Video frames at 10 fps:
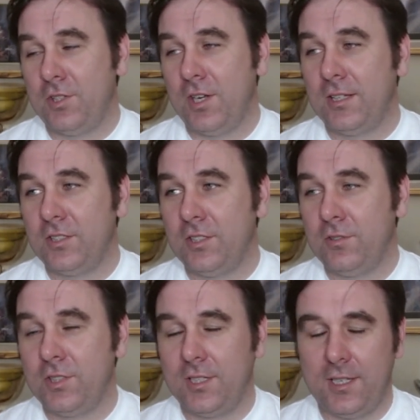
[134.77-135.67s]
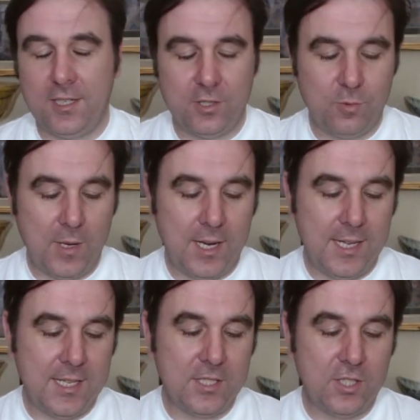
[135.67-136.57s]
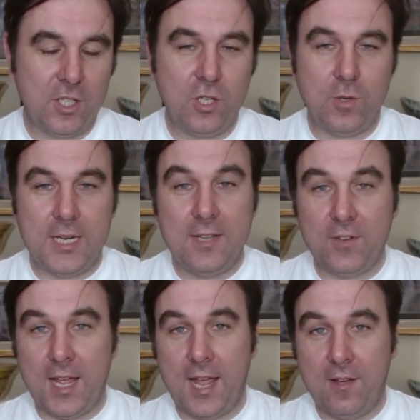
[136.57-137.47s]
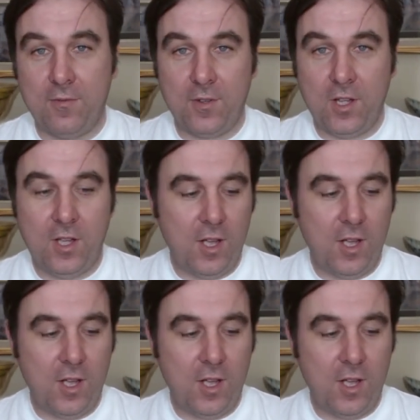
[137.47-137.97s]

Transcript: to share to do today as well is that you can even have,